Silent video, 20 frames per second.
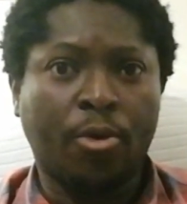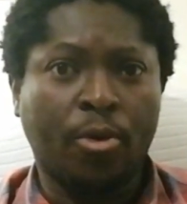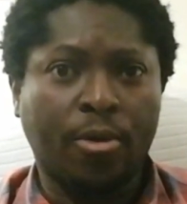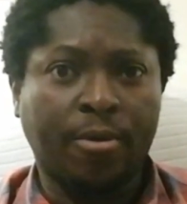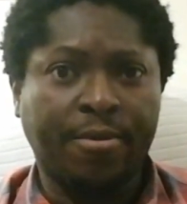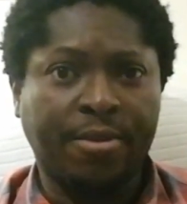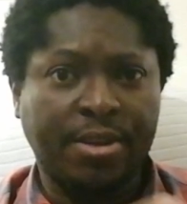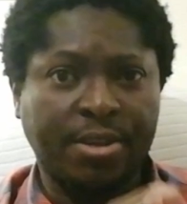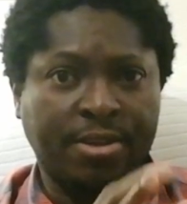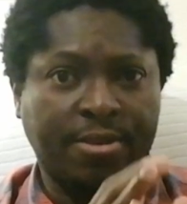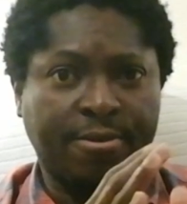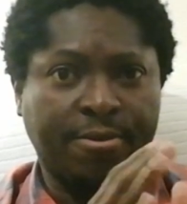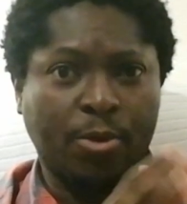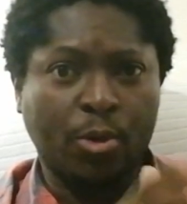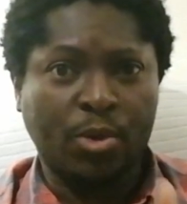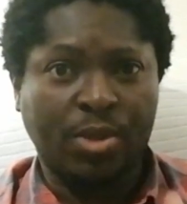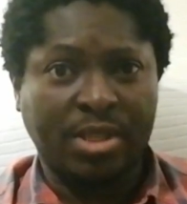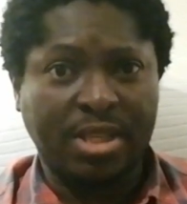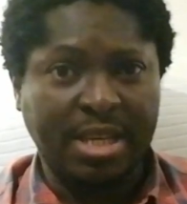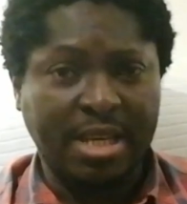verse
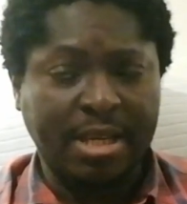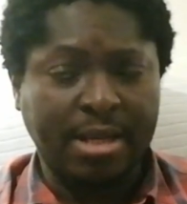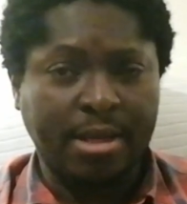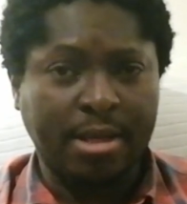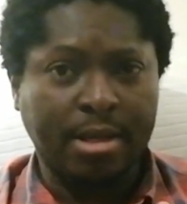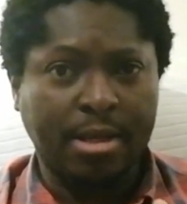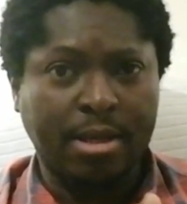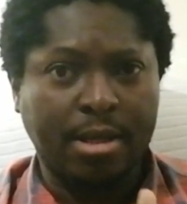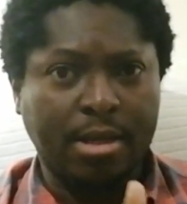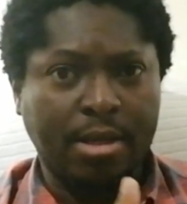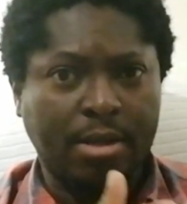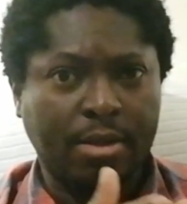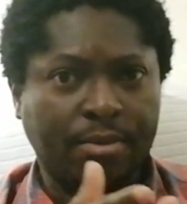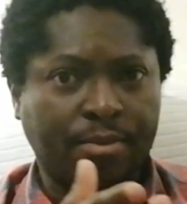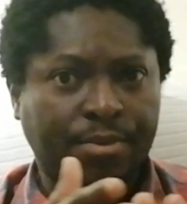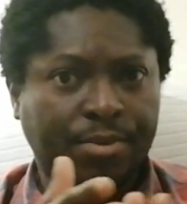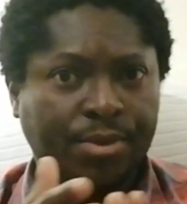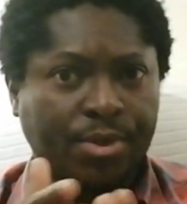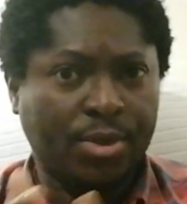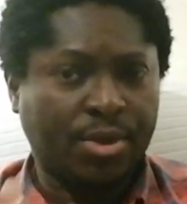14
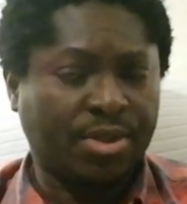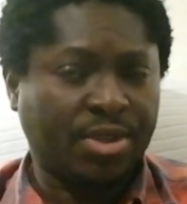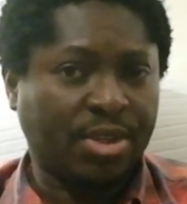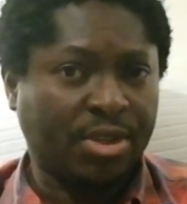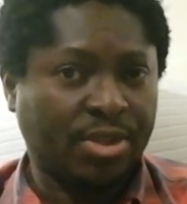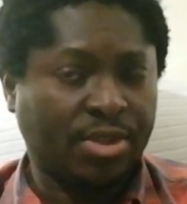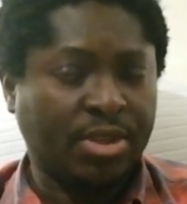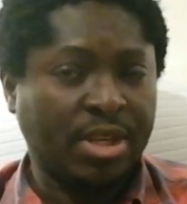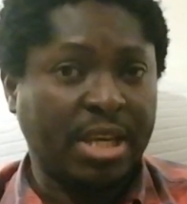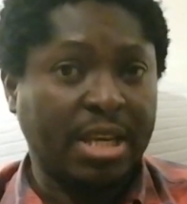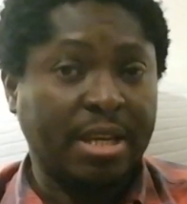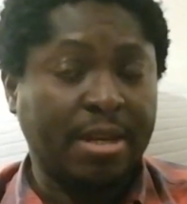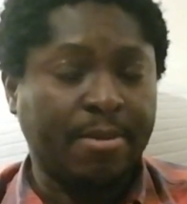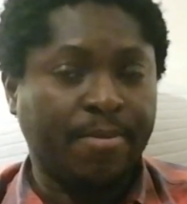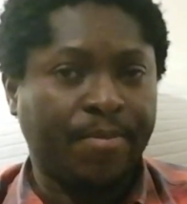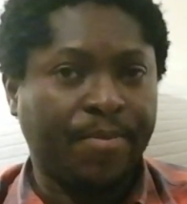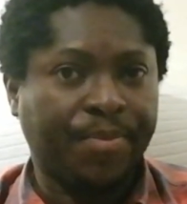to 16.